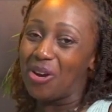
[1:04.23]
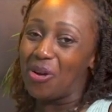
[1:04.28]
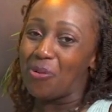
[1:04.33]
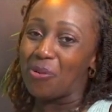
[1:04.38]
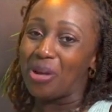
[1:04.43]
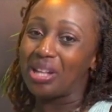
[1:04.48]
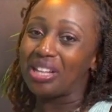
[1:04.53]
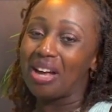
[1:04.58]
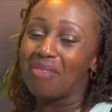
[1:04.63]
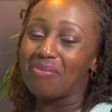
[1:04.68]

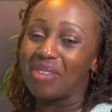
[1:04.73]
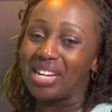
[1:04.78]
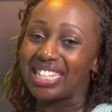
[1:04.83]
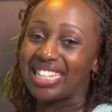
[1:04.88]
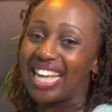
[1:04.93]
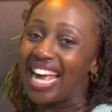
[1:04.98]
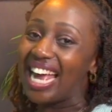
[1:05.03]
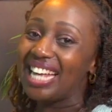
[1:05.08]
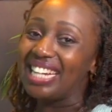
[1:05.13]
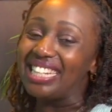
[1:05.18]
Welcome
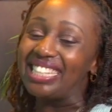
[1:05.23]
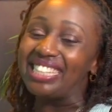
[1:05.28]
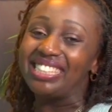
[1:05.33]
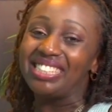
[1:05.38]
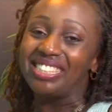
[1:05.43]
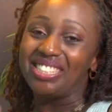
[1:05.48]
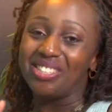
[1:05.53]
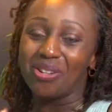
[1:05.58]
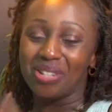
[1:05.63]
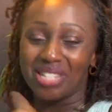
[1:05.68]
again,
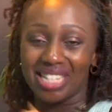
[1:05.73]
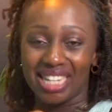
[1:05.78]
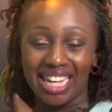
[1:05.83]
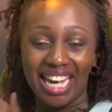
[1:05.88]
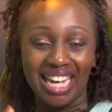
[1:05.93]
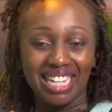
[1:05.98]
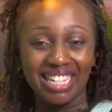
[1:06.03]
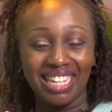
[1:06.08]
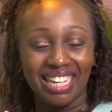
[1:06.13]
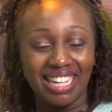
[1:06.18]
Dr.
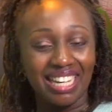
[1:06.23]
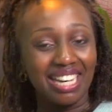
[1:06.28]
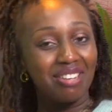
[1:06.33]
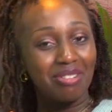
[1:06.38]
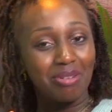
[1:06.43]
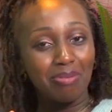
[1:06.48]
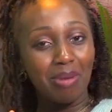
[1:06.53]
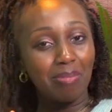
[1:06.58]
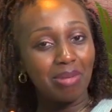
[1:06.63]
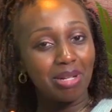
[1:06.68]
Kendi here.
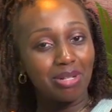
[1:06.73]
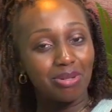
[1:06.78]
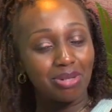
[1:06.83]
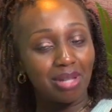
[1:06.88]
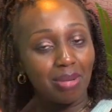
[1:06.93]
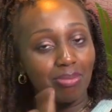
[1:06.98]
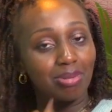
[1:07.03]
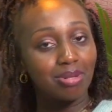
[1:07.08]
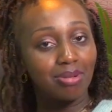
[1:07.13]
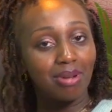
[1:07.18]
Remember to
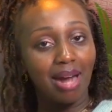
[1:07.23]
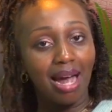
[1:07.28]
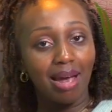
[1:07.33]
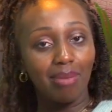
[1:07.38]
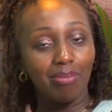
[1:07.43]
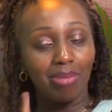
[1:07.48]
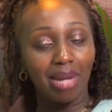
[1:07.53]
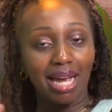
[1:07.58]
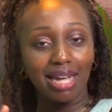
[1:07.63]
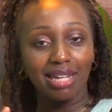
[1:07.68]

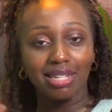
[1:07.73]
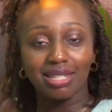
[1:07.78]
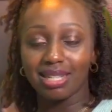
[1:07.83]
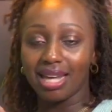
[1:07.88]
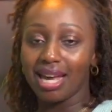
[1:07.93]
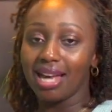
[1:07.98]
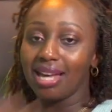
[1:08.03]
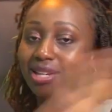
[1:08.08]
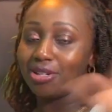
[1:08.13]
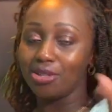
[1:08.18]
subscribe, like,
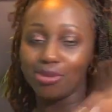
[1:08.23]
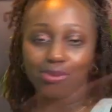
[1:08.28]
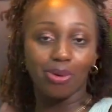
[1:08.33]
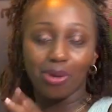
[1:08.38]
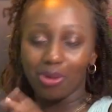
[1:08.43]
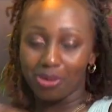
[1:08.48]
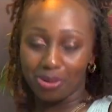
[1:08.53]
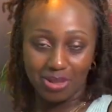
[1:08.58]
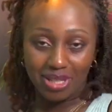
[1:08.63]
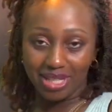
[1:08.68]
share, and do
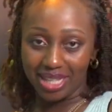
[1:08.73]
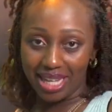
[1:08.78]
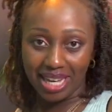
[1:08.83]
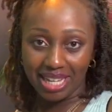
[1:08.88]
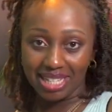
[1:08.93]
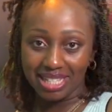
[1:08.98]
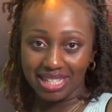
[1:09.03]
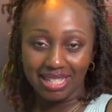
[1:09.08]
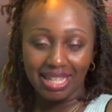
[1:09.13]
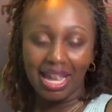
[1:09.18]
all those
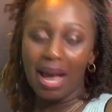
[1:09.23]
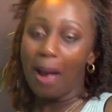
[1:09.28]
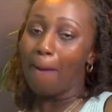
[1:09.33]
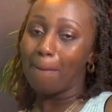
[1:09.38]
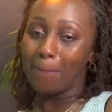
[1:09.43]
things.